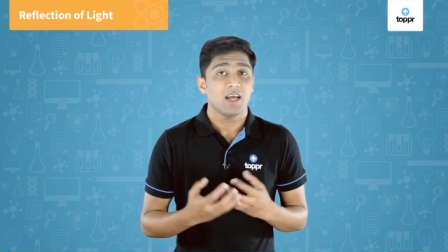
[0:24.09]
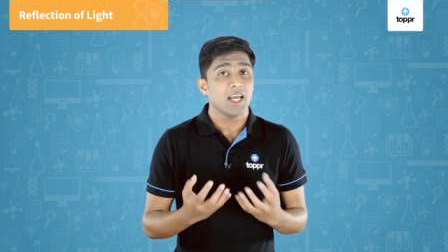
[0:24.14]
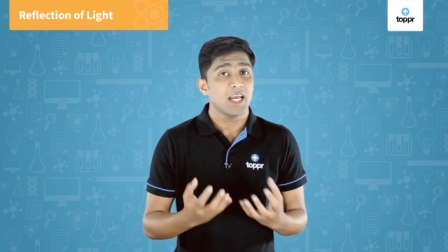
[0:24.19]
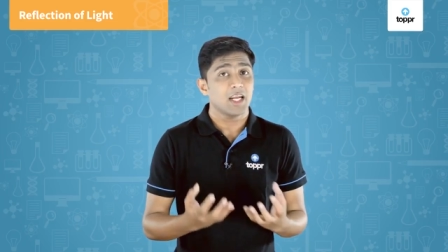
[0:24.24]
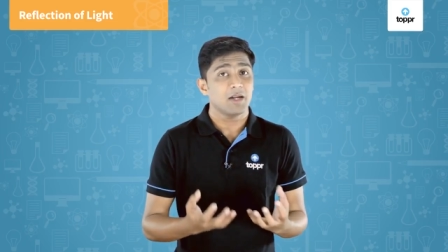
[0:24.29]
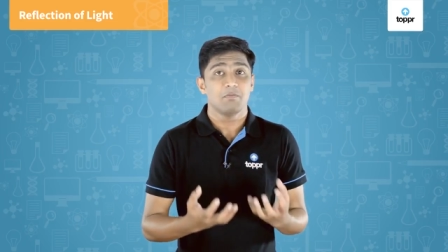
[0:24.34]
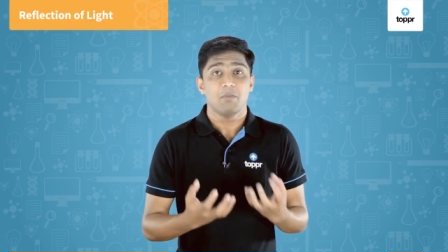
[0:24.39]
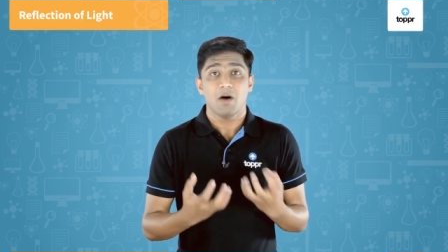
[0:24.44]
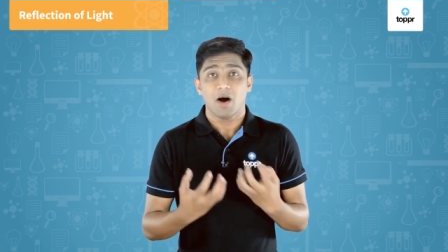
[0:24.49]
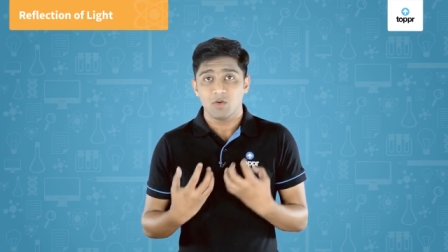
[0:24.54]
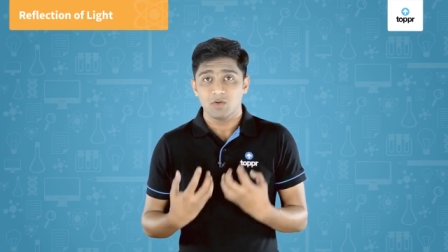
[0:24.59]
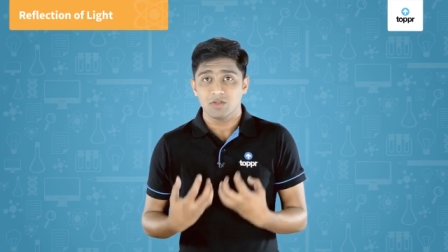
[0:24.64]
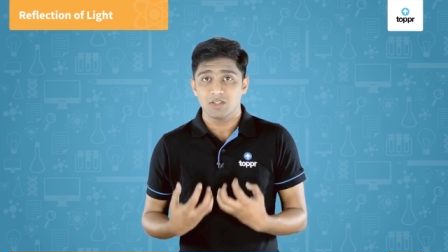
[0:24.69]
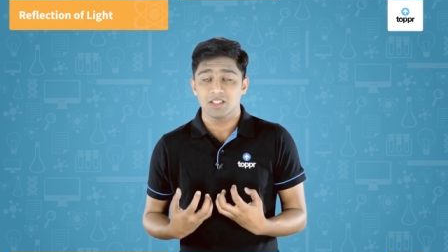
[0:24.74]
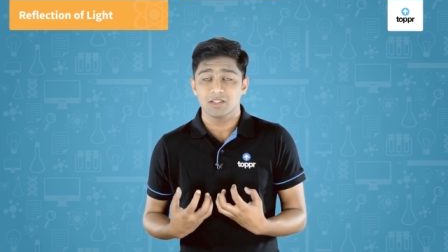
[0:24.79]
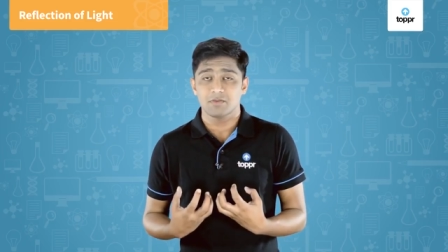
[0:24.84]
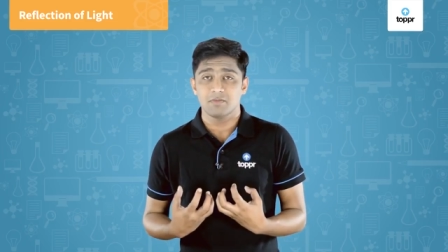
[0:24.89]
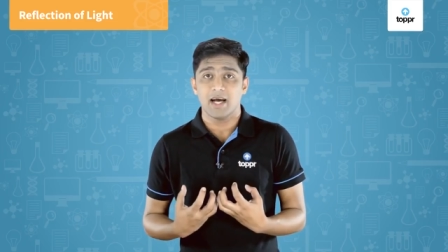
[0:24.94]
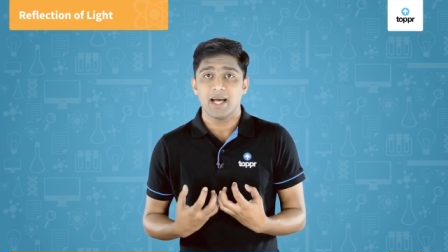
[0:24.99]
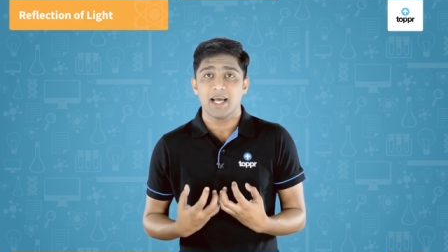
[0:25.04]
It
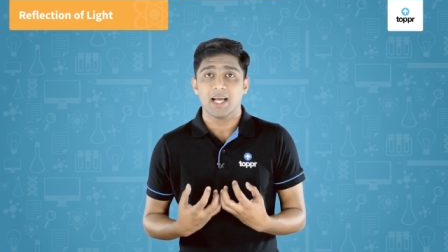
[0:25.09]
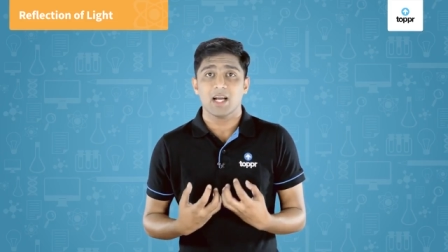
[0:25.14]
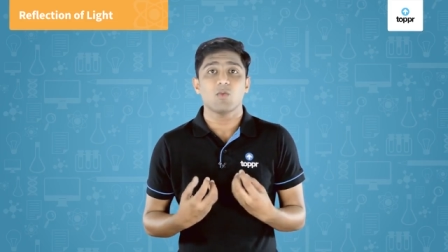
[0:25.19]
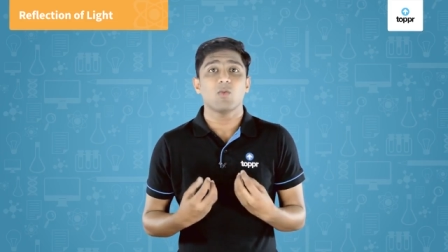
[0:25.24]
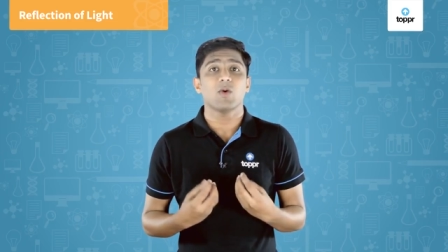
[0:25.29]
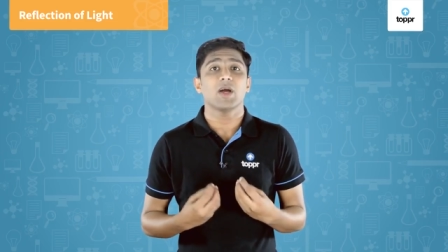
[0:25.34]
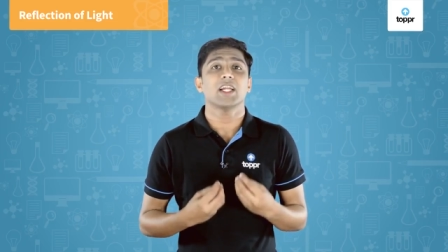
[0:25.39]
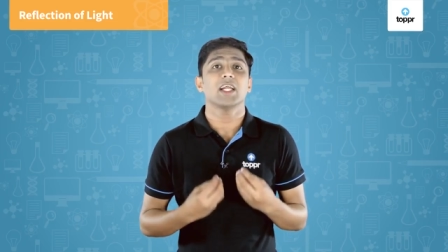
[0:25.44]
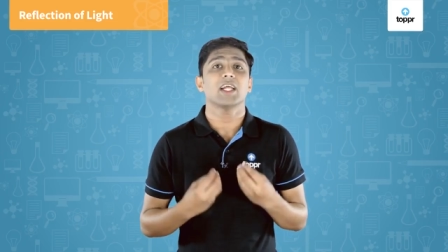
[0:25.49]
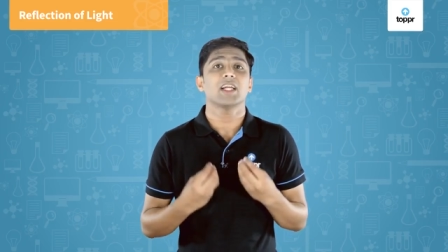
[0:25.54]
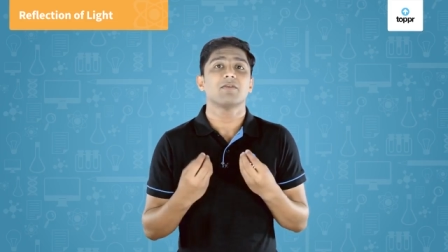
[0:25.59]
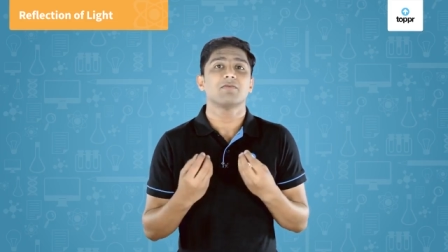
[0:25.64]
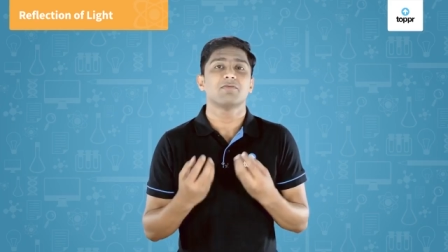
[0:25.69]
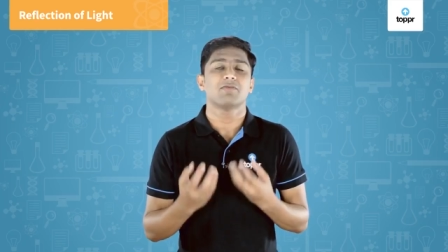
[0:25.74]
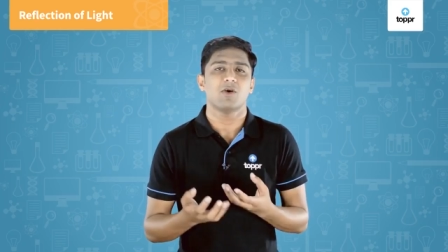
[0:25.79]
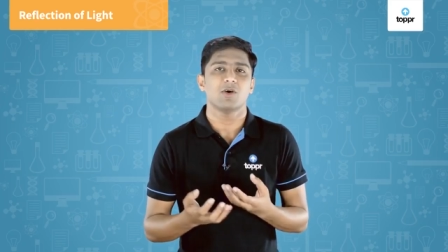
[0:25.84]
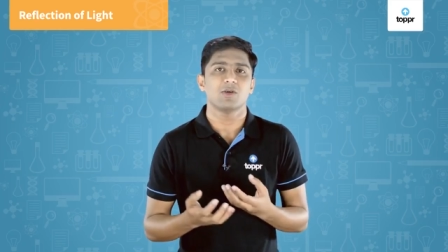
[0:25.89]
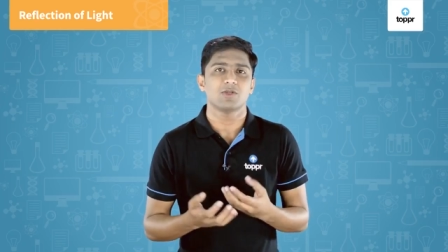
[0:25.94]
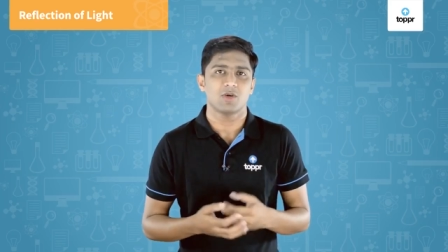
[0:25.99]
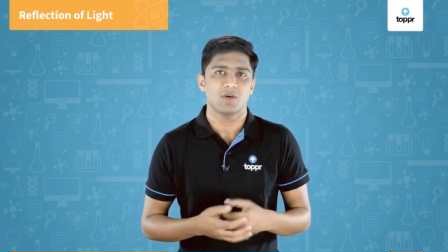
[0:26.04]
bounces back when it
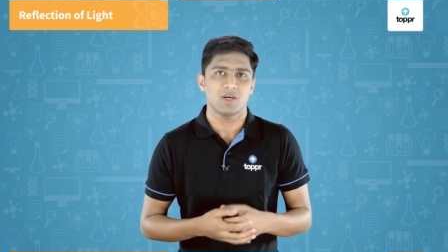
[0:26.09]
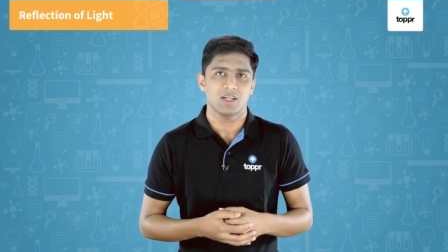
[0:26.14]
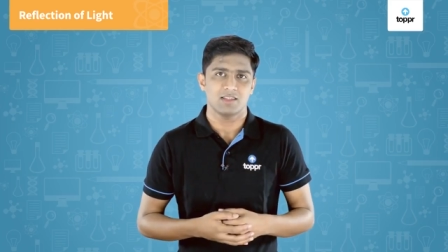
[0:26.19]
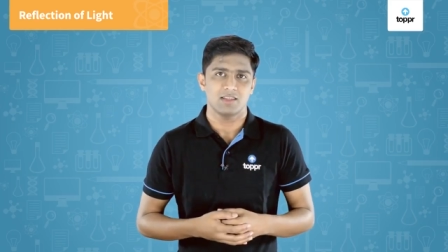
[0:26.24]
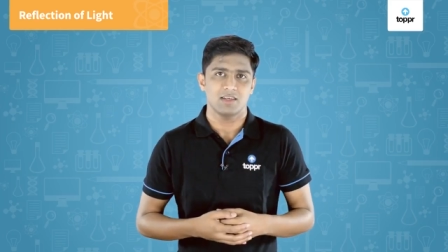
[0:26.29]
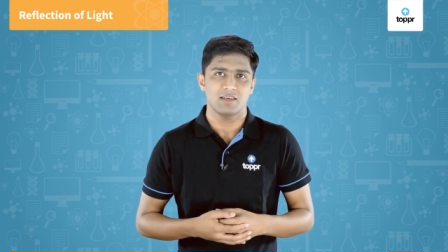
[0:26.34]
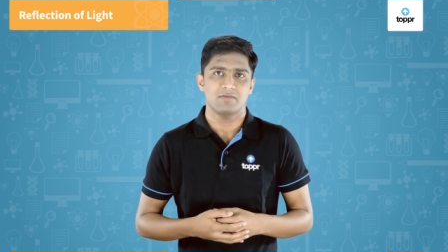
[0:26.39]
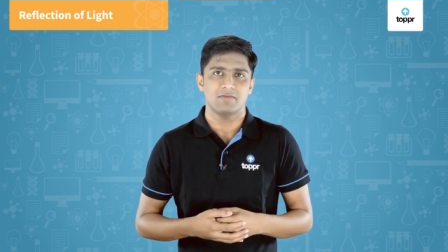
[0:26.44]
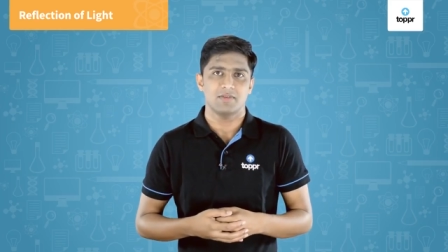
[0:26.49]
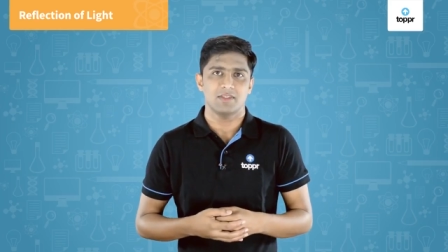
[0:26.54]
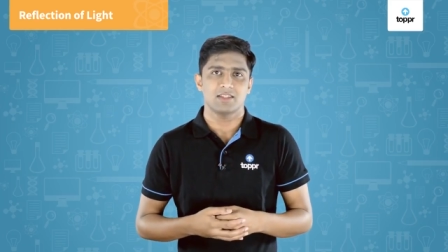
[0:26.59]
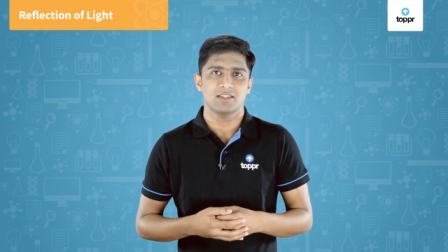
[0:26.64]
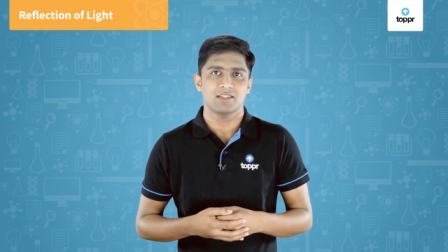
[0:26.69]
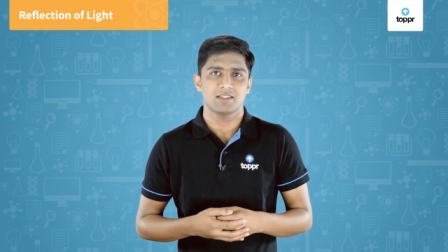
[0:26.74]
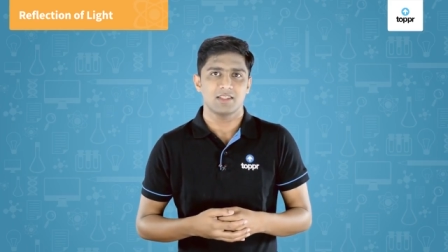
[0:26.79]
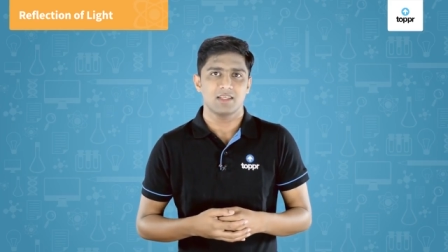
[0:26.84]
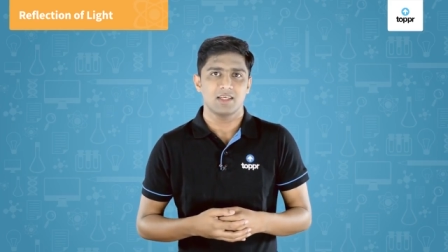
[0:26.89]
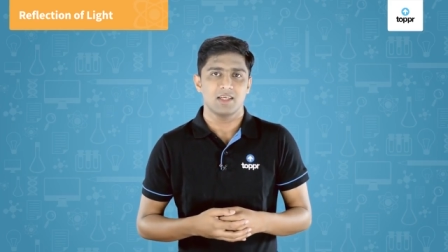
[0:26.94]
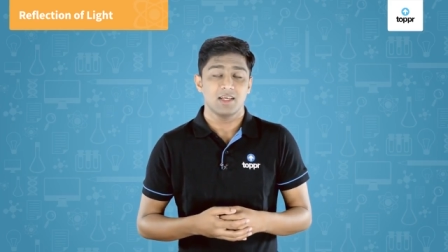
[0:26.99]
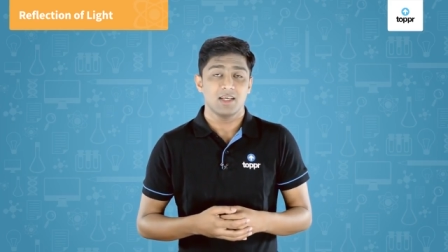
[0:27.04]
falls on a
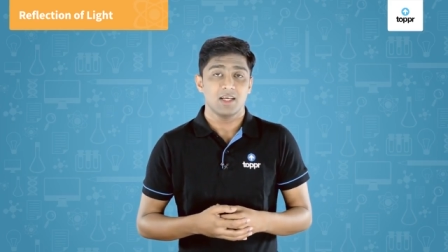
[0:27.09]
surface.